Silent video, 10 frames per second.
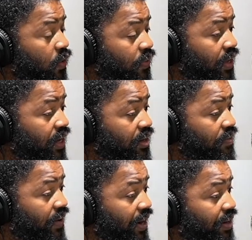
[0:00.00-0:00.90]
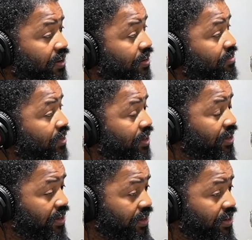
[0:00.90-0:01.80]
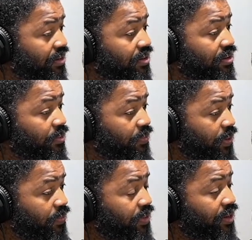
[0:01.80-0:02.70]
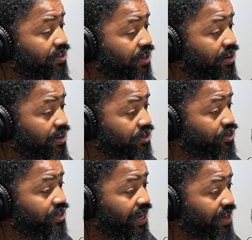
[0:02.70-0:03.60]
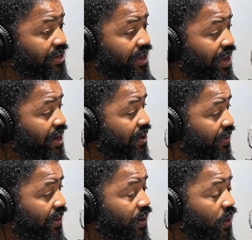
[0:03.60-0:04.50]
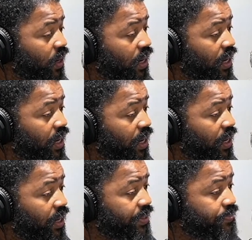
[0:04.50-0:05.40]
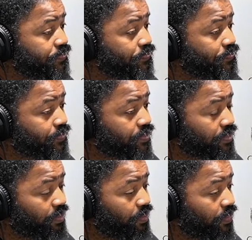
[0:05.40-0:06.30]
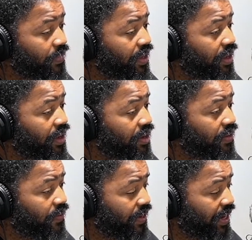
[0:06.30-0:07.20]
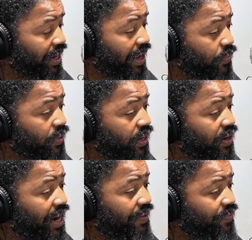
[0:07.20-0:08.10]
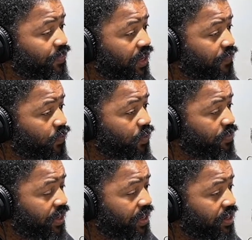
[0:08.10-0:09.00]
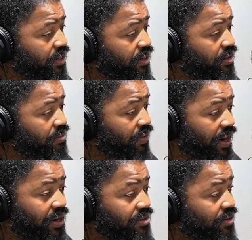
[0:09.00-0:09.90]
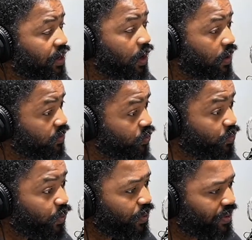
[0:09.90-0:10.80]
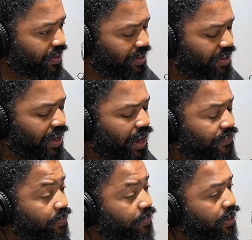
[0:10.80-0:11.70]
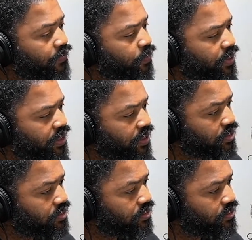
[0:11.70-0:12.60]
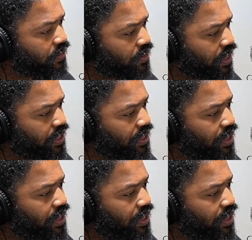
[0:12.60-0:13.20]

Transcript: that, right? And get your people out there, get your deck guy out there, and uh, or gal out there, have them give you a bid, right? And call two more. Have them give you bids, okay?